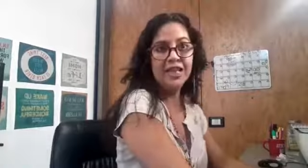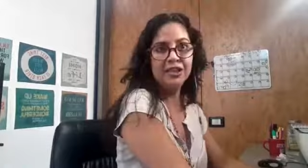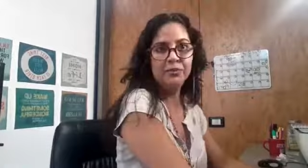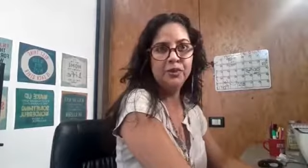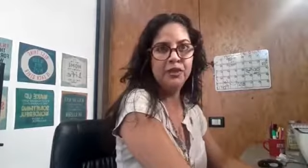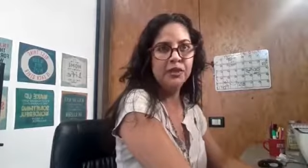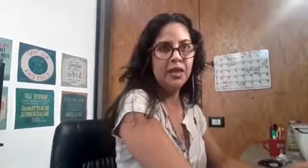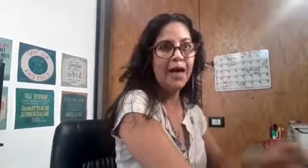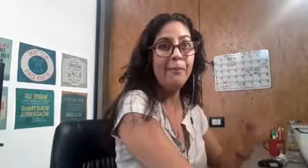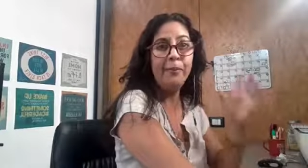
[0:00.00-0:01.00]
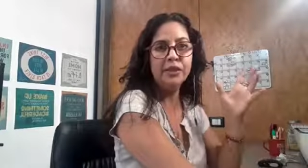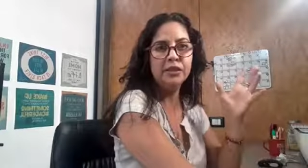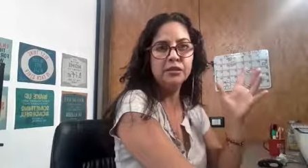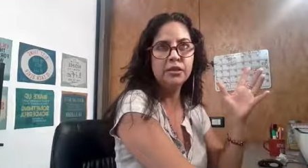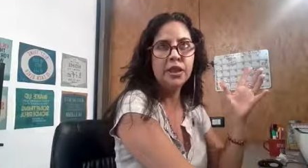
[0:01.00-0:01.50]
has been have
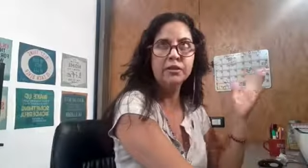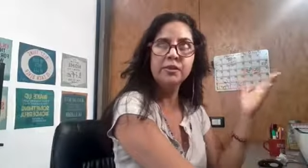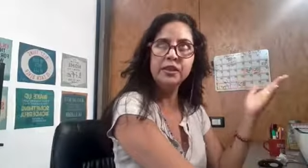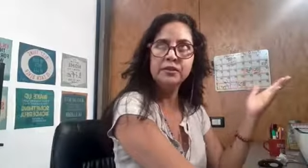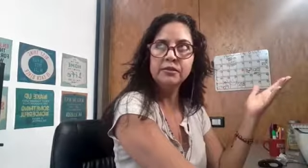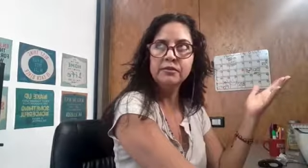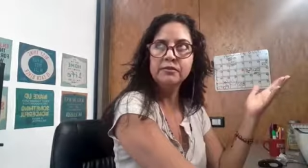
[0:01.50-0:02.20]
been had been